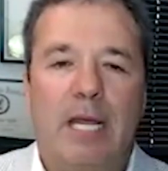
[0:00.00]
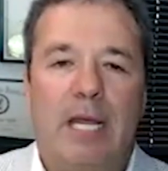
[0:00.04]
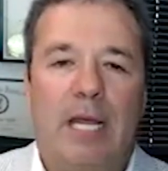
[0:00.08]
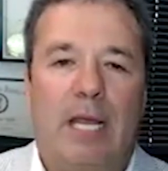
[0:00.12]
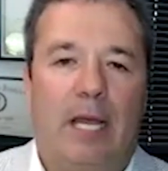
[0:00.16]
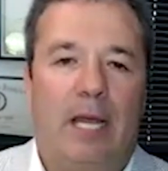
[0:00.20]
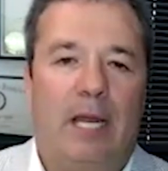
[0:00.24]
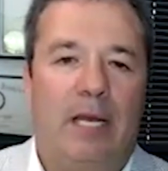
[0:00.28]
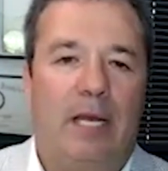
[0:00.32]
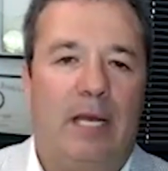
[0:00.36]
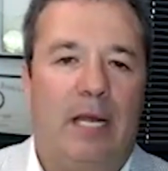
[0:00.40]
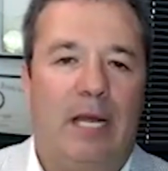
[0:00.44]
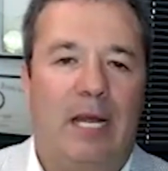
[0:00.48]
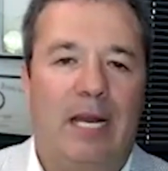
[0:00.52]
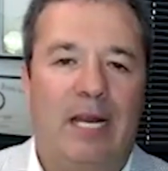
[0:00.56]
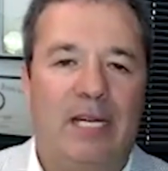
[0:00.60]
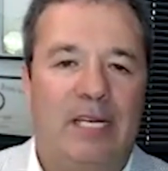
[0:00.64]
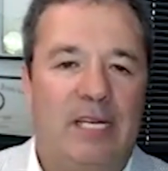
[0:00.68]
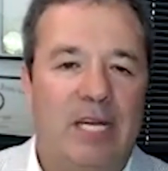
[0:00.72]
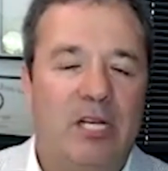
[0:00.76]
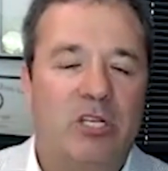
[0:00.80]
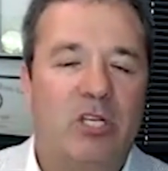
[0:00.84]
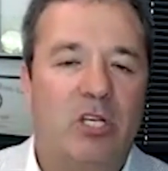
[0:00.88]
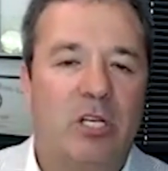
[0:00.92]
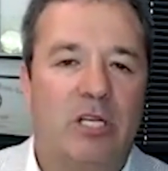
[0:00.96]
In
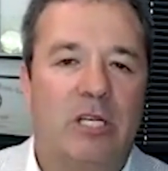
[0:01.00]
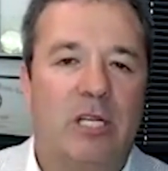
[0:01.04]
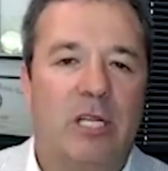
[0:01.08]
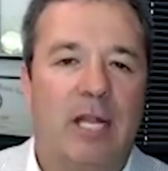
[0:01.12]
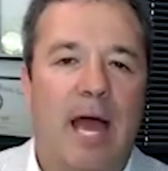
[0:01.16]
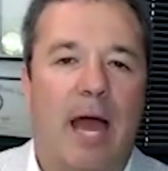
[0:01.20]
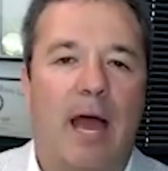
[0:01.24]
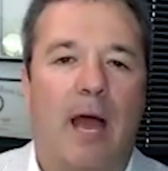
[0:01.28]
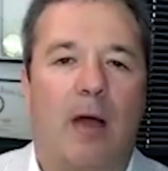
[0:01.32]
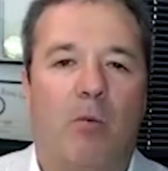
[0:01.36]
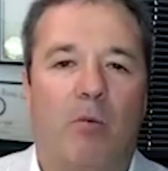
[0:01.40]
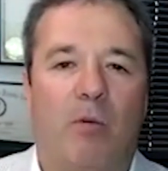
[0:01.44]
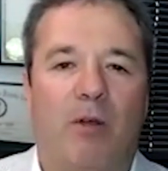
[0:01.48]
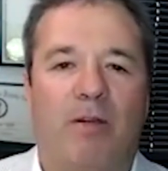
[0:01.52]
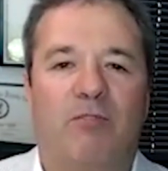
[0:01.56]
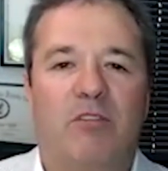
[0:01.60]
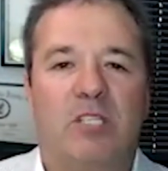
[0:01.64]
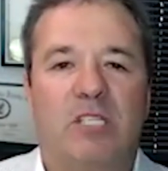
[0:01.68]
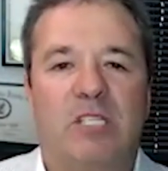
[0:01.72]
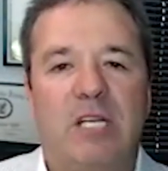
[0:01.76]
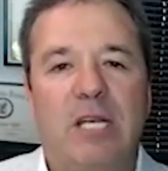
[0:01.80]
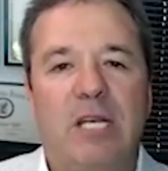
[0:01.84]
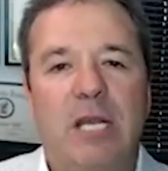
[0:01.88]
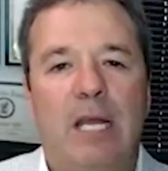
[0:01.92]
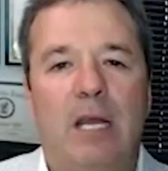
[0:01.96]
addition to that, we've
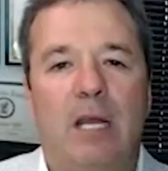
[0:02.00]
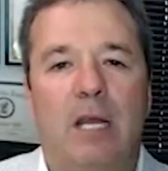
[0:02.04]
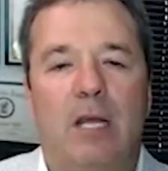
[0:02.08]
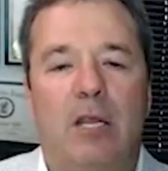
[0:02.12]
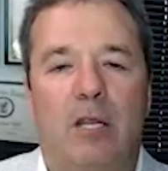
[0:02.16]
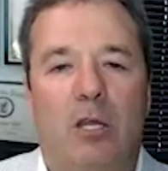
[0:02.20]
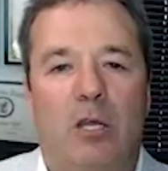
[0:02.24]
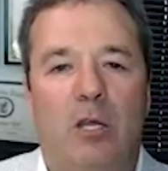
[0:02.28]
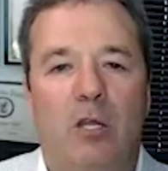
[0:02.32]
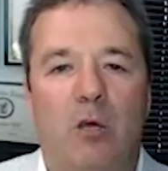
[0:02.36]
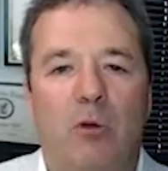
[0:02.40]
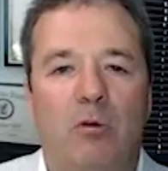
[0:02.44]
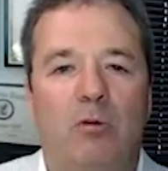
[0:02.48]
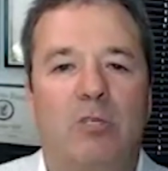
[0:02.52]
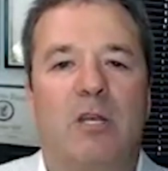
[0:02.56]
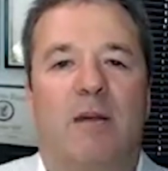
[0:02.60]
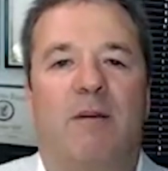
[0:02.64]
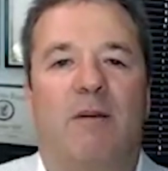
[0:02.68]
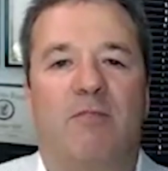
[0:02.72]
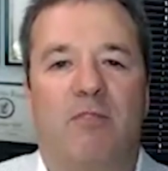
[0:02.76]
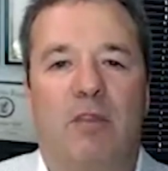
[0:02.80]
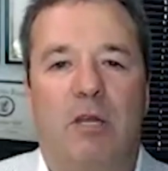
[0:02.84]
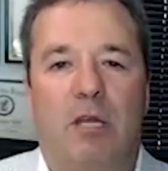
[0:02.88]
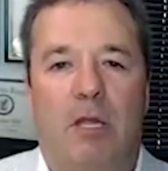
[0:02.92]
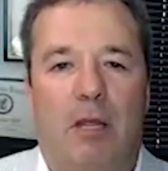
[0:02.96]
seen the use
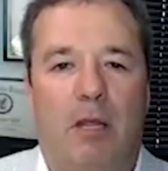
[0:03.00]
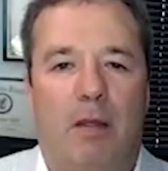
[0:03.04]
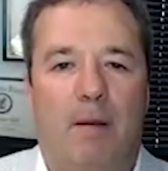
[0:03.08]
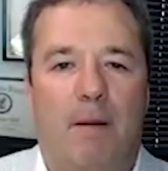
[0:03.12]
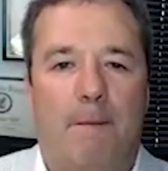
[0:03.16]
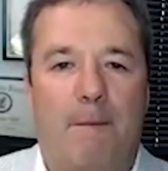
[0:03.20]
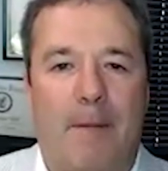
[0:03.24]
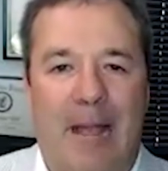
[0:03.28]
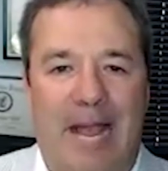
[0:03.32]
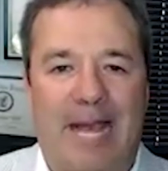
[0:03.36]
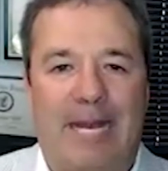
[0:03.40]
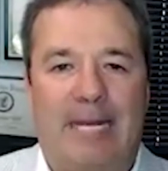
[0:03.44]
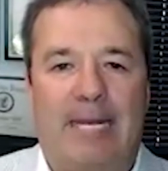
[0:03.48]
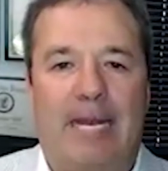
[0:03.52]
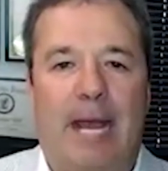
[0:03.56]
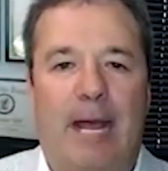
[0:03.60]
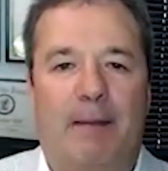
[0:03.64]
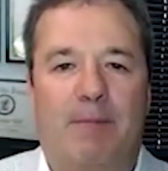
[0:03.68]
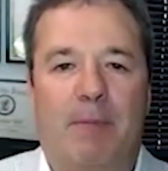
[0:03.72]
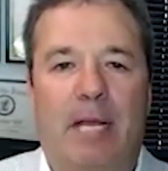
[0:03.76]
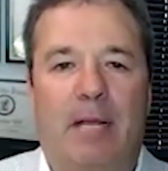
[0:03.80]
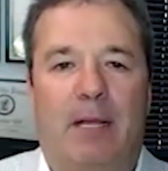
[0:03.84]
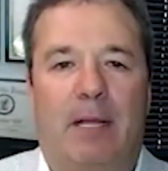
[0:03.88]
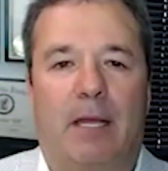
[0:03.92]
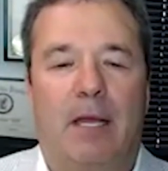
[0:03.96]
of the
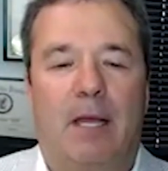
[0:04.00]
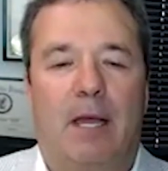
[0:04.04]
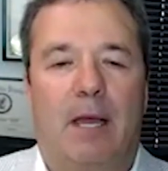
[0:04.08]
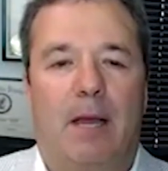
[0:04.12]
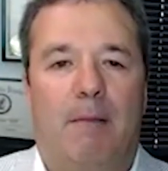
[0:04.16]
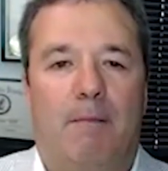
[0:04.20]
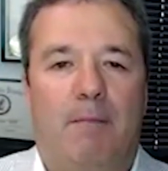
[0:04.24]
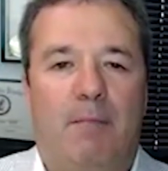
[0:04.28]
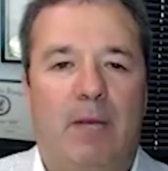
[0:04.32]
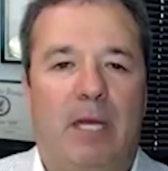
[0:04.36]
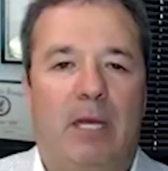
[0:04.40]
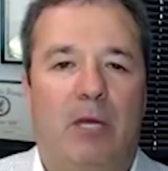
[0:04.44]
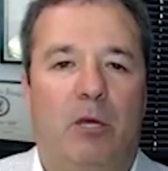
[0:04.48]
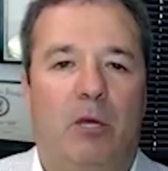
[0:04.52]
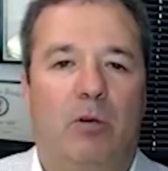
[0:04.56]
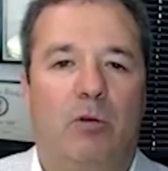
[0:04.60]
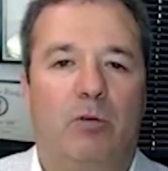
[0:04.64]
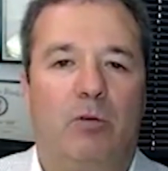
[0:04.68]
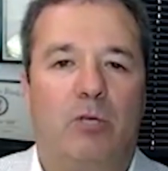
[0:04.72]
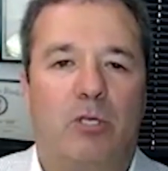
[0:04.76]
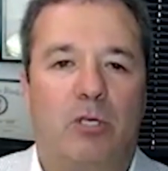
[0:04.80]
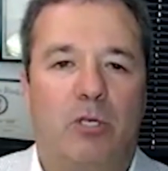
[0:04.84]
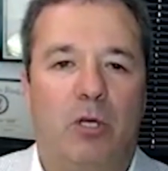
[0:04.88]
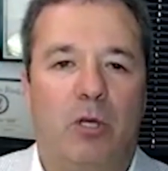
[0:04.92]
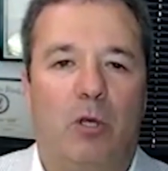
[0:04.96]
pandemic be
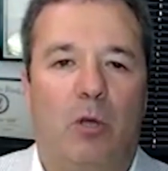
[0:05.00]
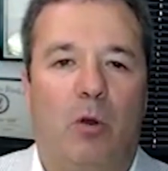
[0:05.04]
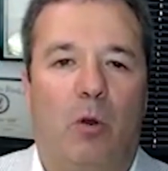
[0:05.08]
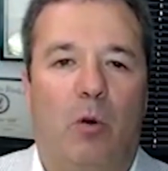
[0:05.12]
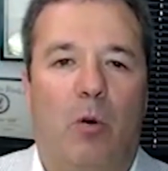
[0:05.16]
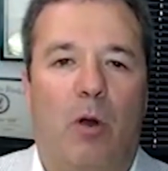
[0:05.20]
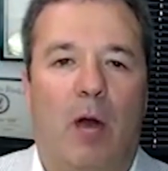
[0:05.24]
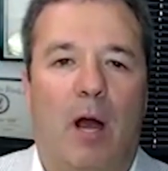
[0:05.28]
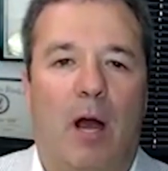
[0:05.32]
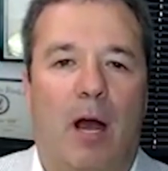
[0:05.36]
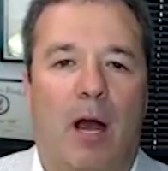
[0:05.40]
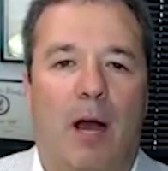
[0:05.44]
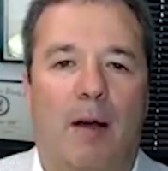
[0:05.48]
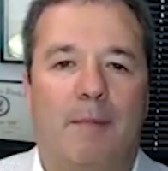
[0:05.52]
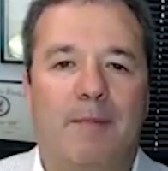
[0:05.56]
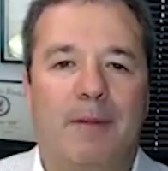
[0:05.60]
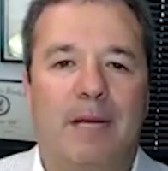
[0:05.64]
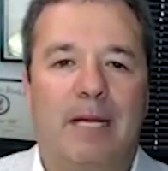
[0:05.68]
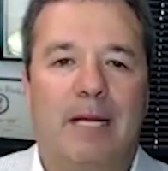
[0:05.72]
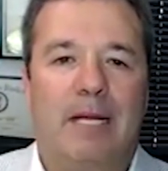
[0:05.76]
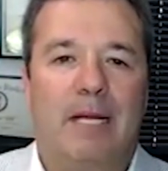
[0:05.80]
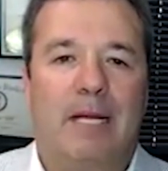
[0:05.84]
used to